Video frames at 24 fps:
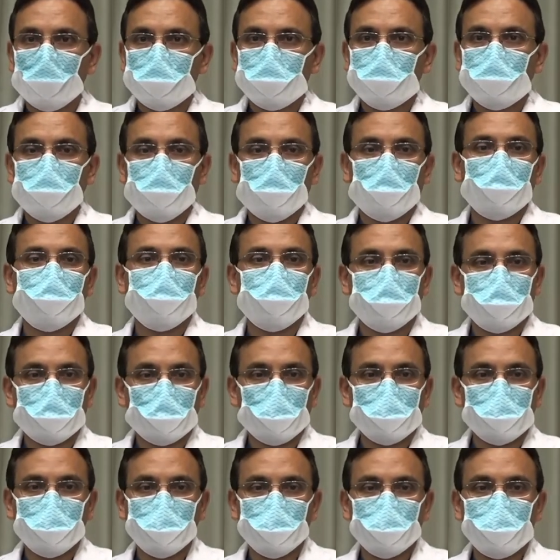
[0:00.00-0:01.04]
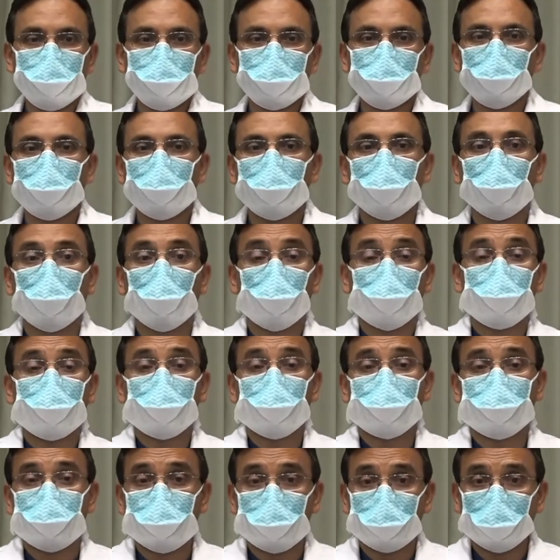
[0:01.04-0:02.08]
to wherever the problem is, and the
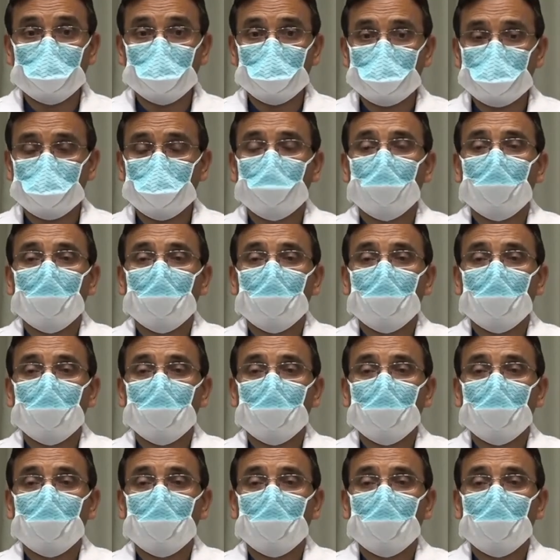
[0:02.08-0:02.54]
arteries do that.